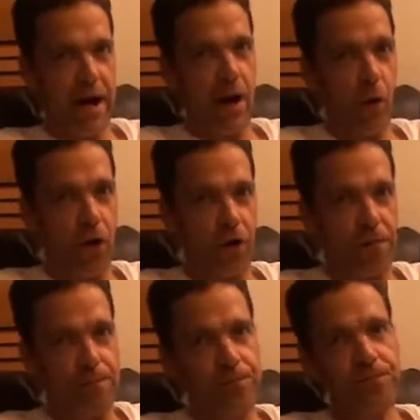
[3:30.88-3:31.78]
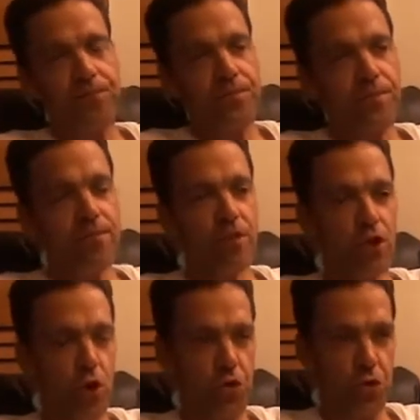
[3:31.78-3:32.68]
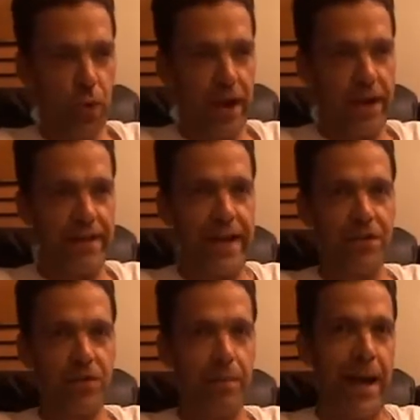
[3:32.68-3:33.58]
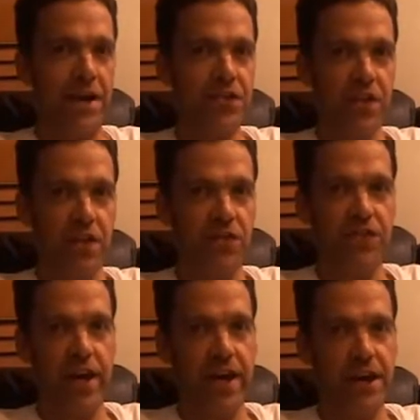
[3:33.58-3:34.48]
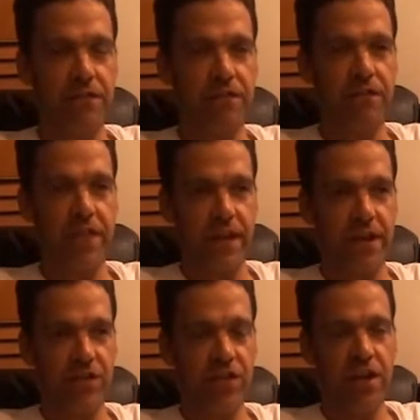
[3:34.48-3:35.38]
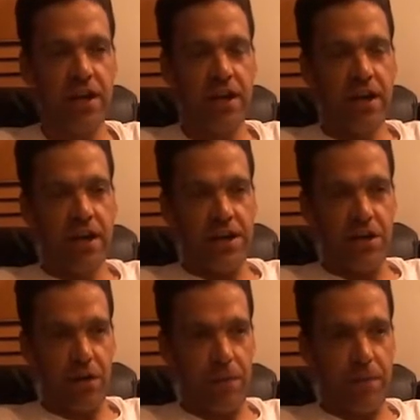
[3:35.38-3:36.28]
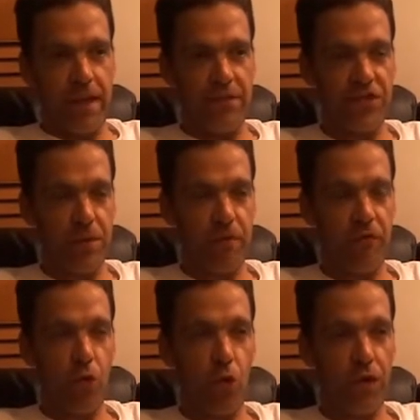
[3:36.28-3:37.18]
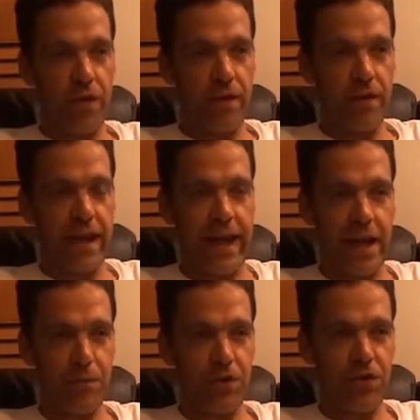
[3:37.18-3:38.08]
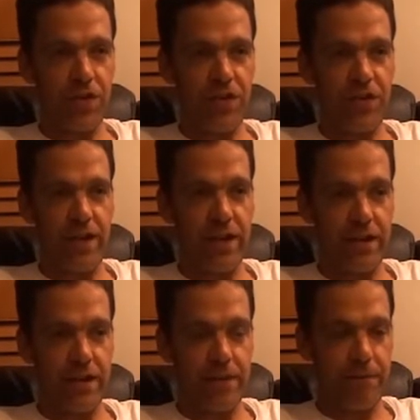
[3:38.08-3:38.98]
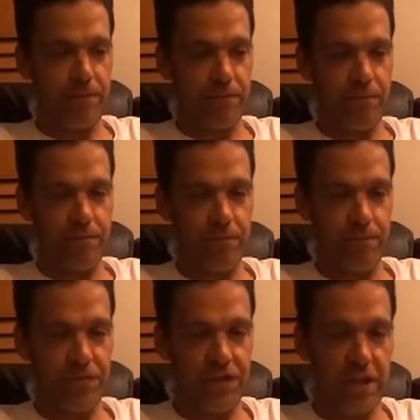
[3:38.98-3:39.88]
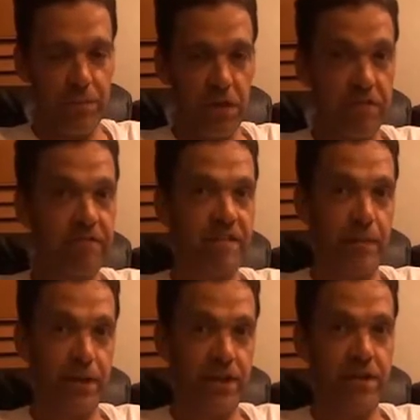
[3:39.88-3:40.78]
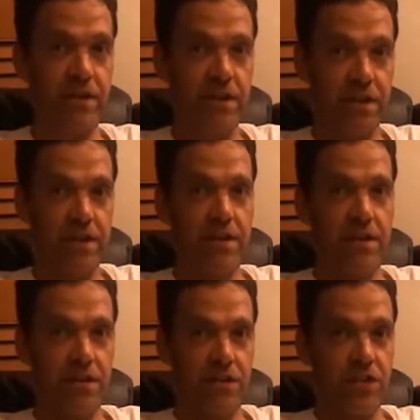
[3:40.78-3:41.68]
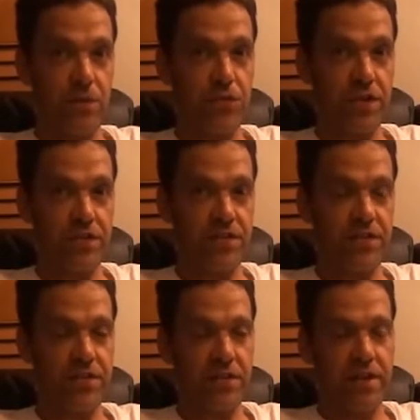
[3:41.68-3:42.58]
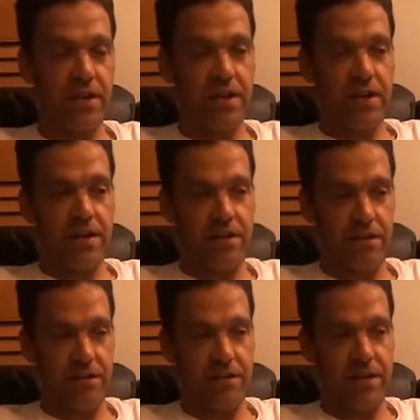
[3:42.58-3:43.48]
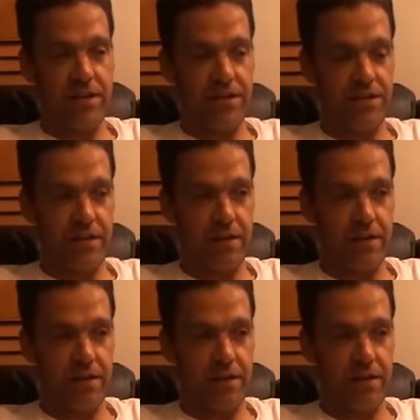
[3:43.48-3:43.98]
power goes away, and that is the masculine side of things. I've said before that cannabis is a deeply feminine substance. It